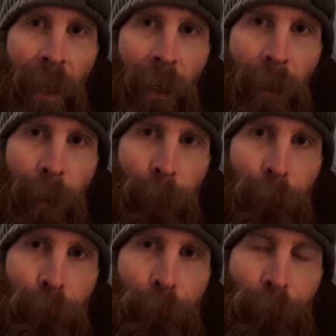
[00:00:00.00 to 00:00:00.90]

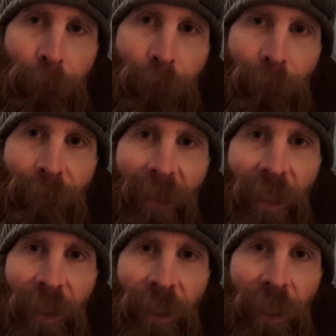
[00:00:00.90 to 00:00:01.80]
Um,
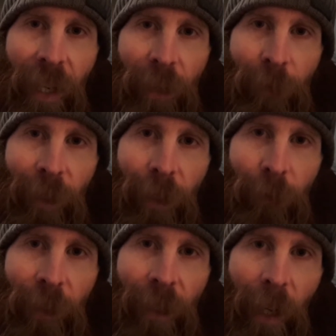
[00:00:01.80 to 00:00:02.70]
she's asked me a
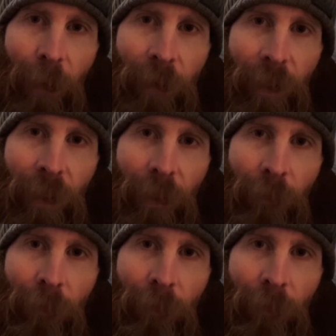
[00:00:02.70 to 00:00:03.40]
number of times to